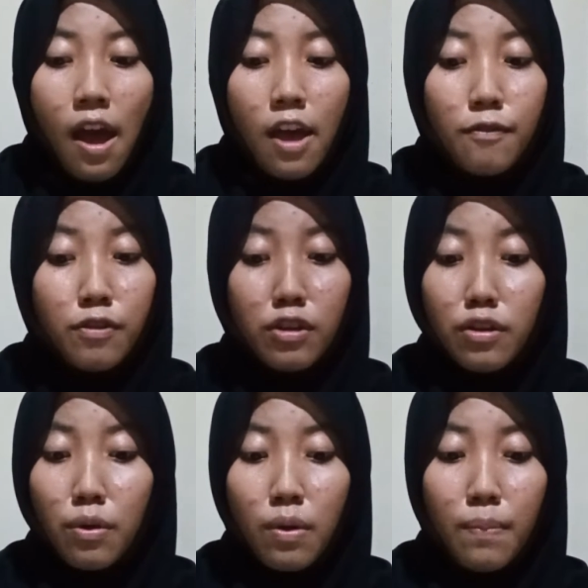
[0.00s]
If you don't
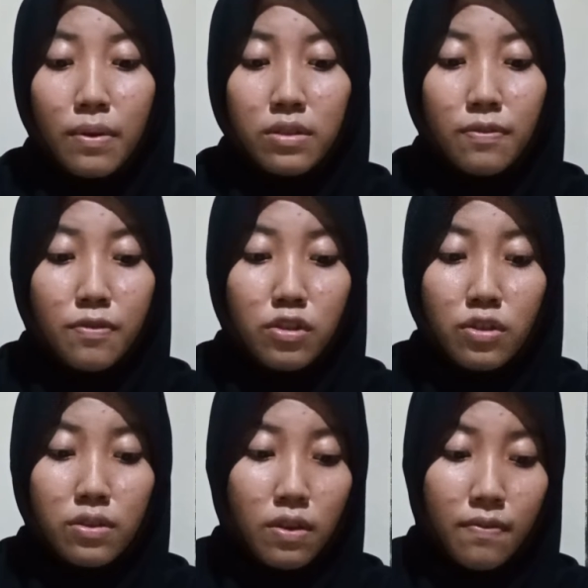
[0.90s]
know about the
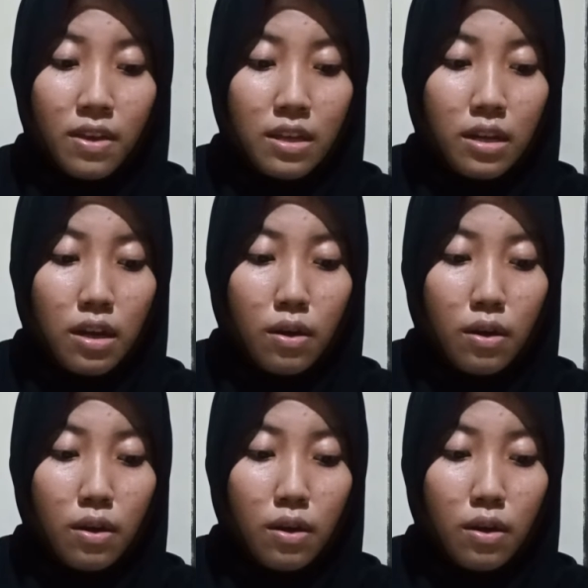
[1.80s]
features of it,